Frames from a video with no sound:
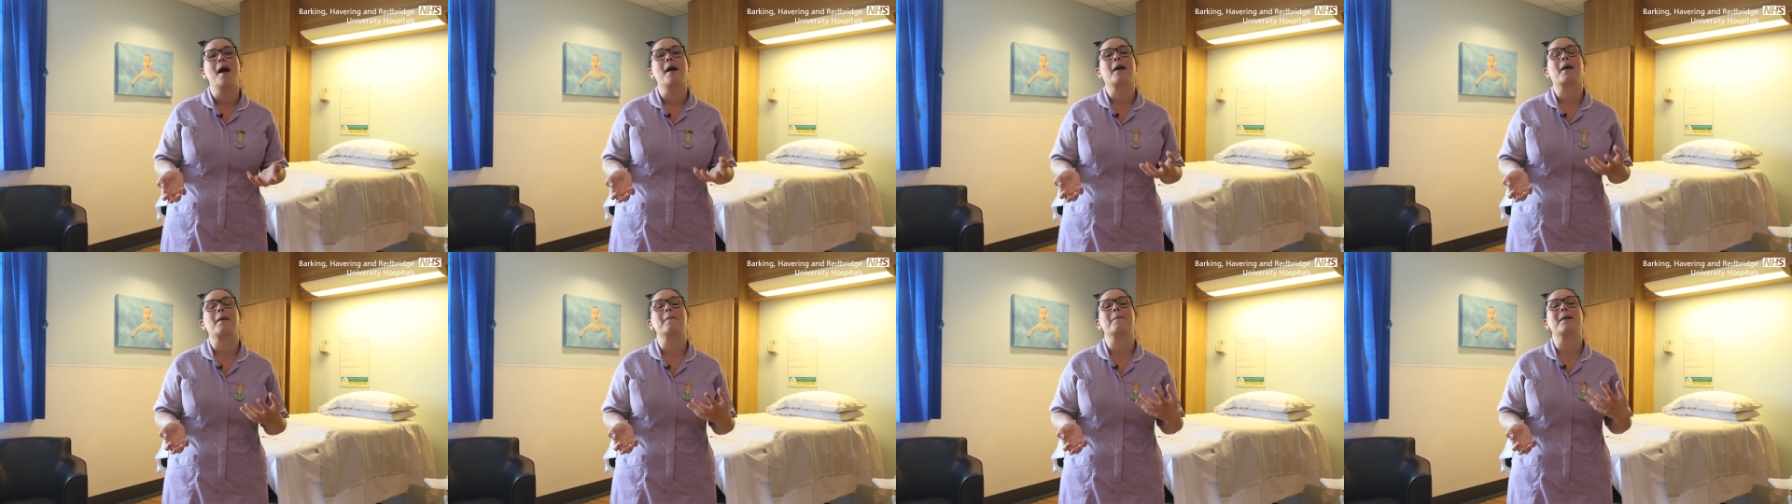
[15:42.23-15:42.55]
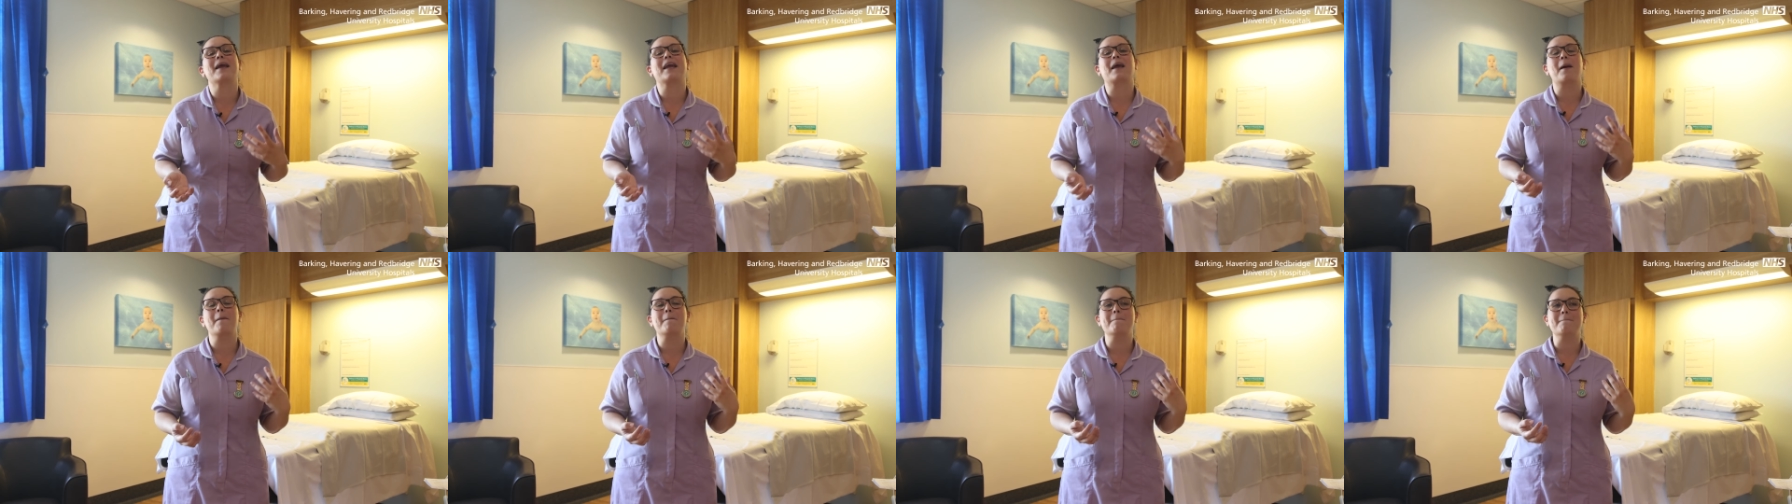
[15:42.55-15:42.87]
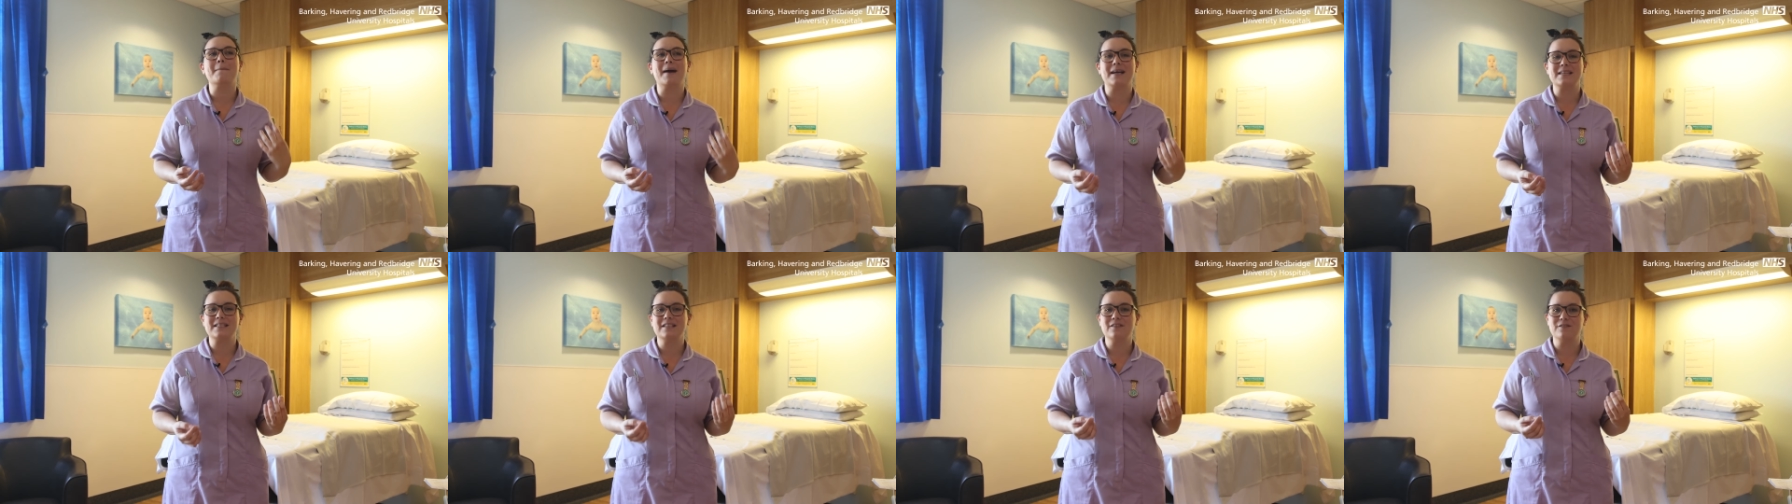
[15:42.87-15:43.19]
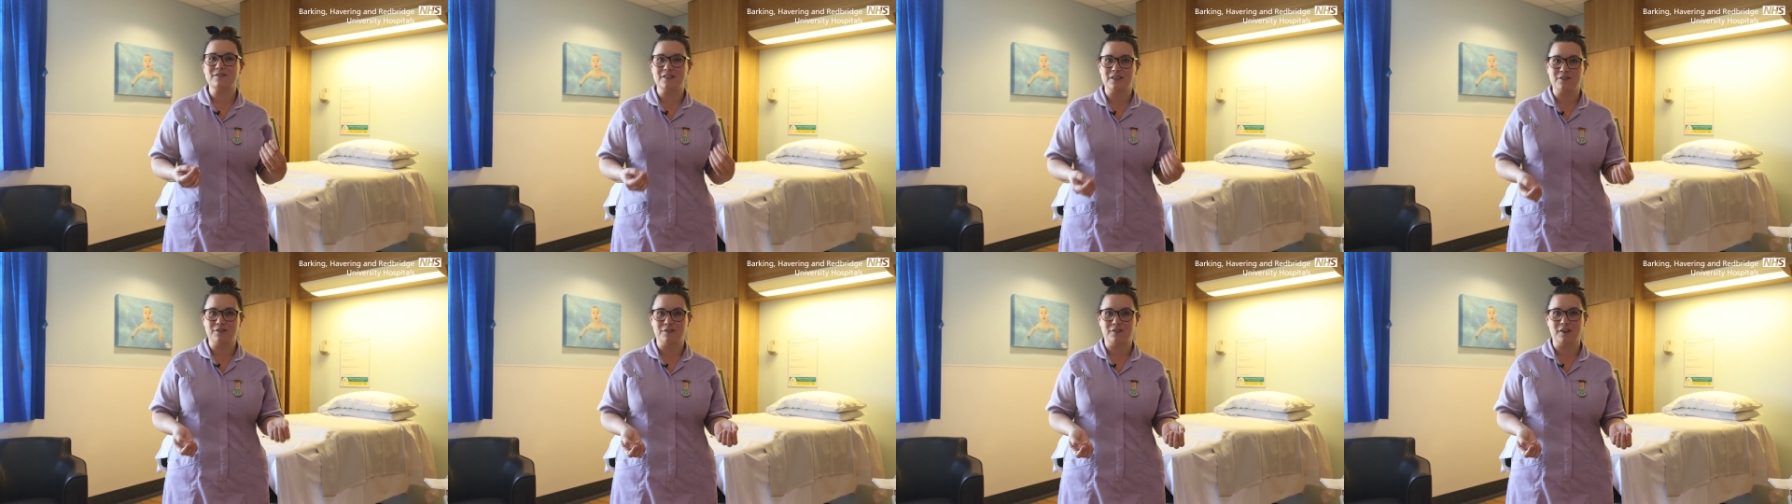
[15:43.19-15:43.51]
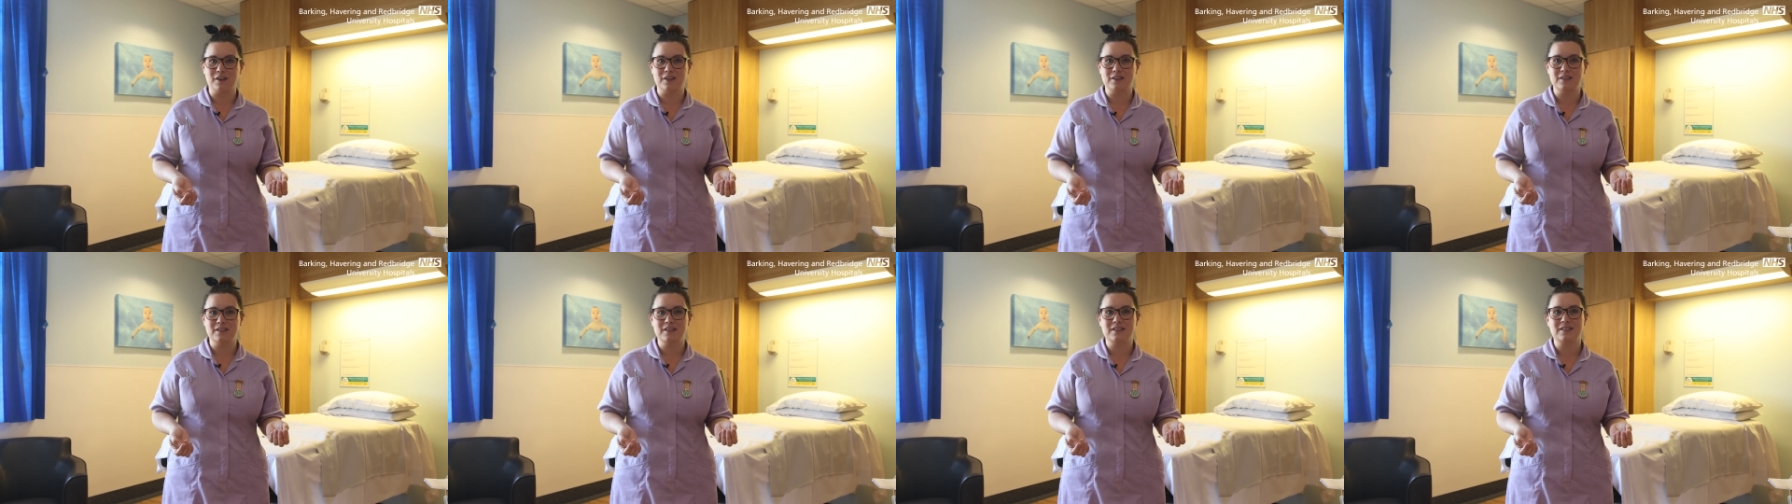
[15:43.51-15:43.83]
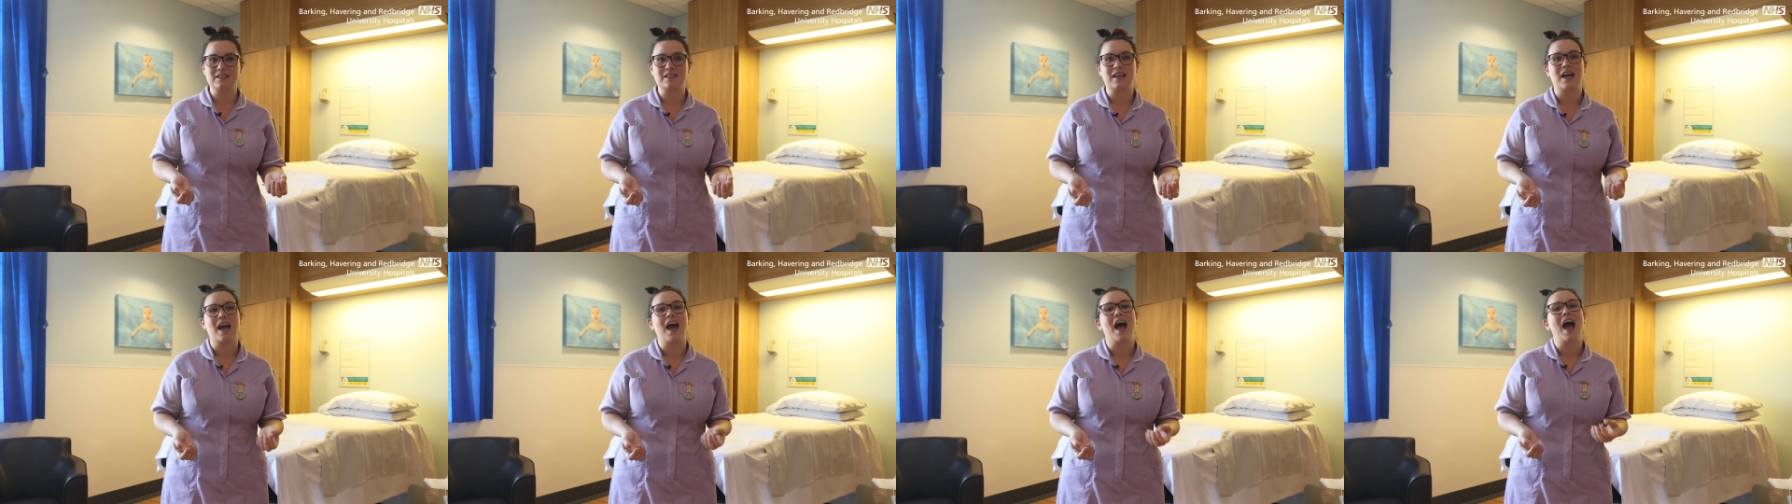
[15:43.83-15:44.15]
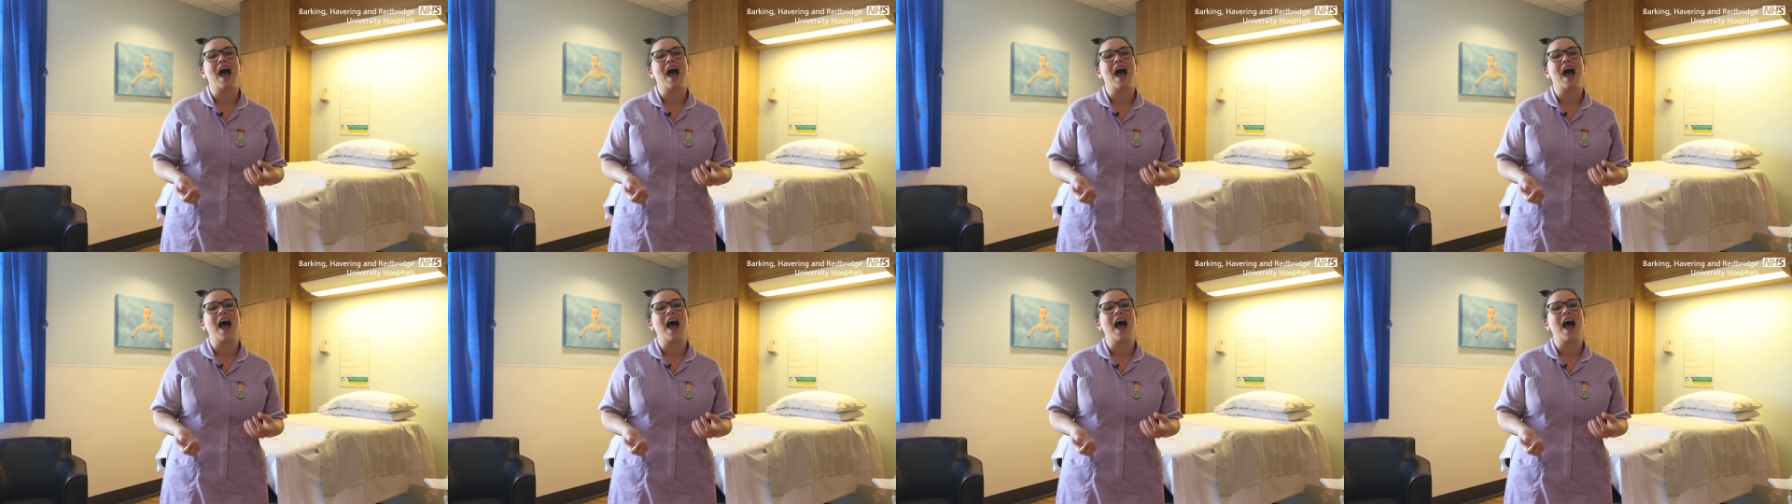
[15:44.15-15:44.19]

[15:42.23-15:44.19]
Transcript: can make a massive difference.